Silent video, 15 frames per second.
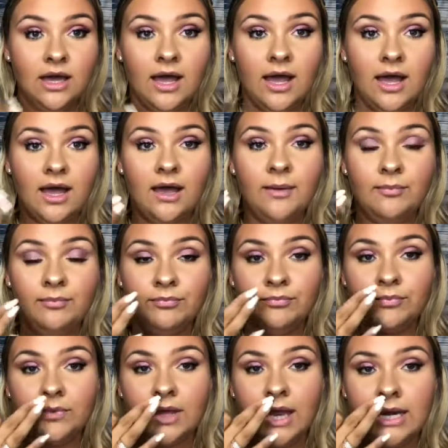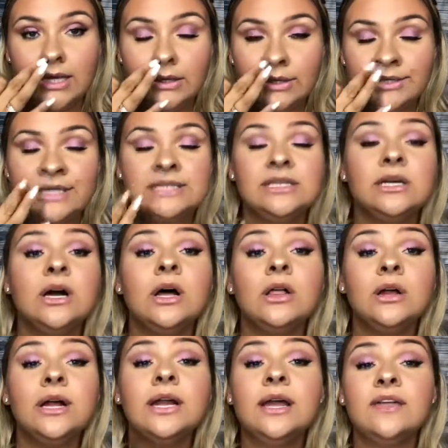kind of iridescent
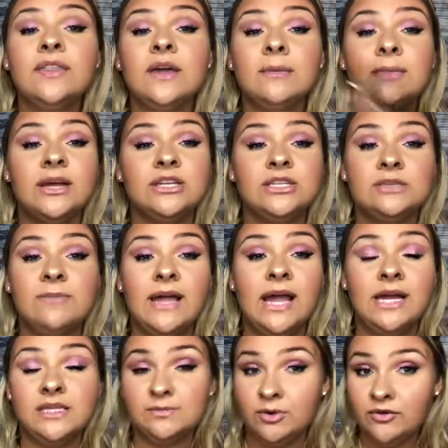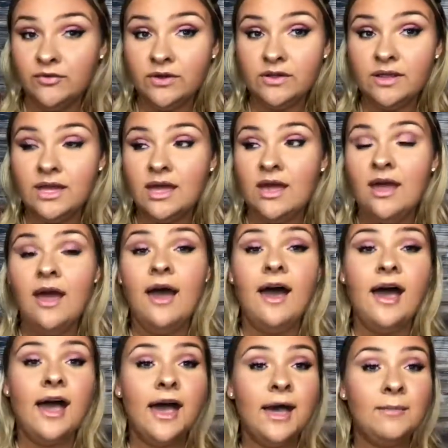color, and I think it matches my eyes perfectly.
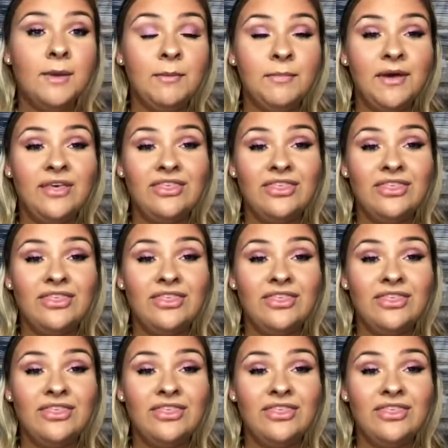But